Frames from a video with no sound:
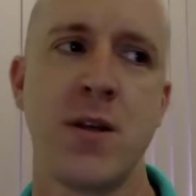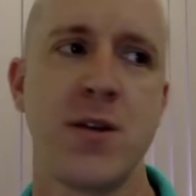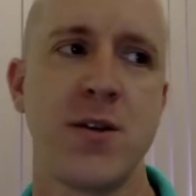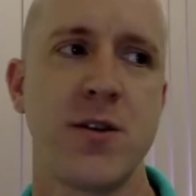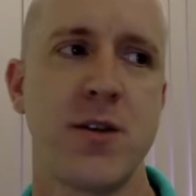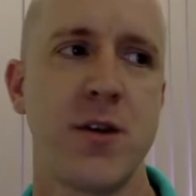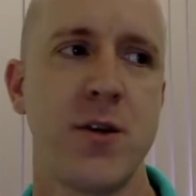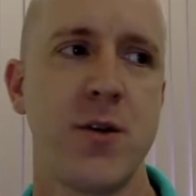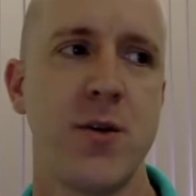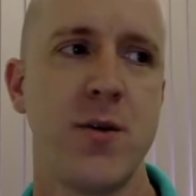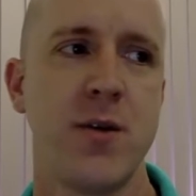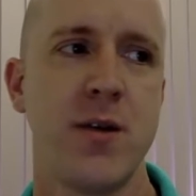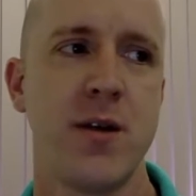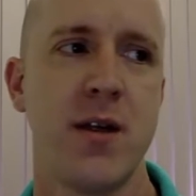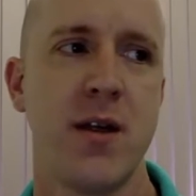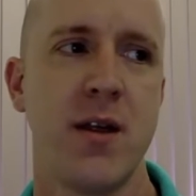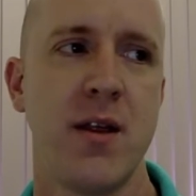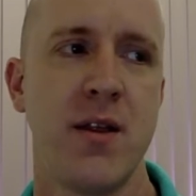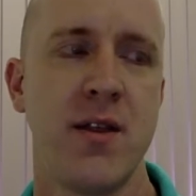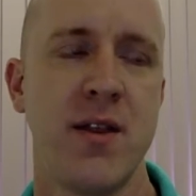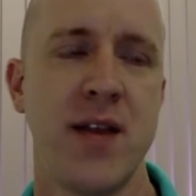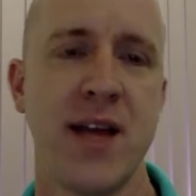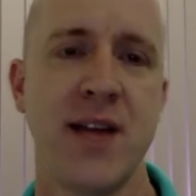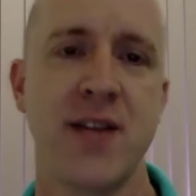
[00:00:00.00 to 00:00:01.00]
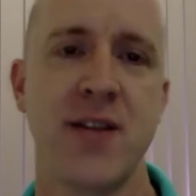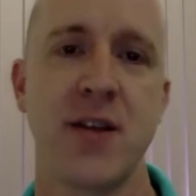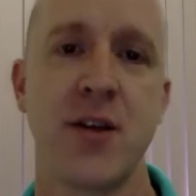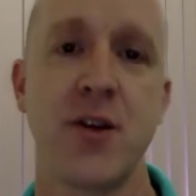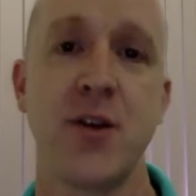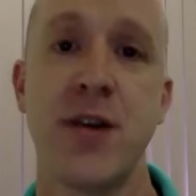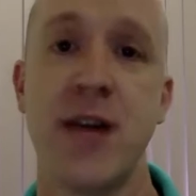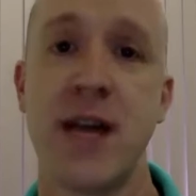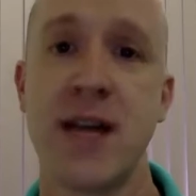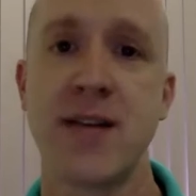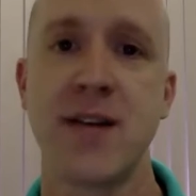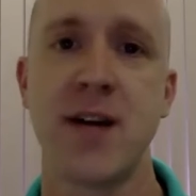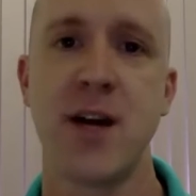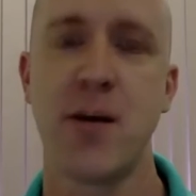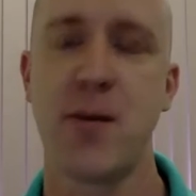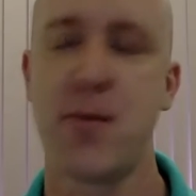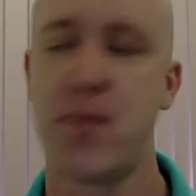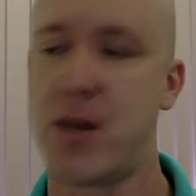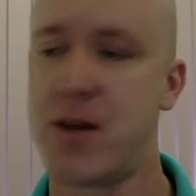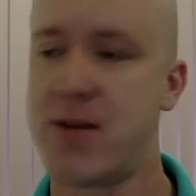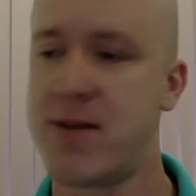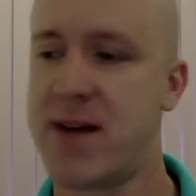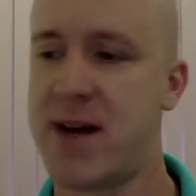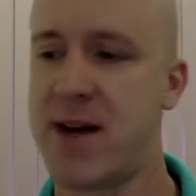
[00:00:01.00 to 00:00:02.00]
So there's a good
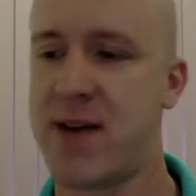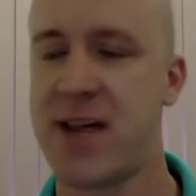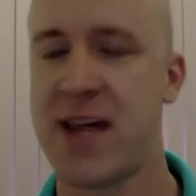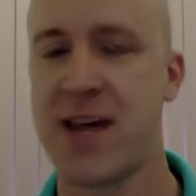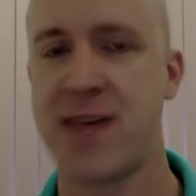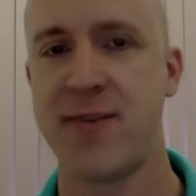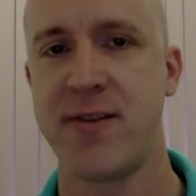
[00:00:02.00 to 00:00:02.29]
example of how the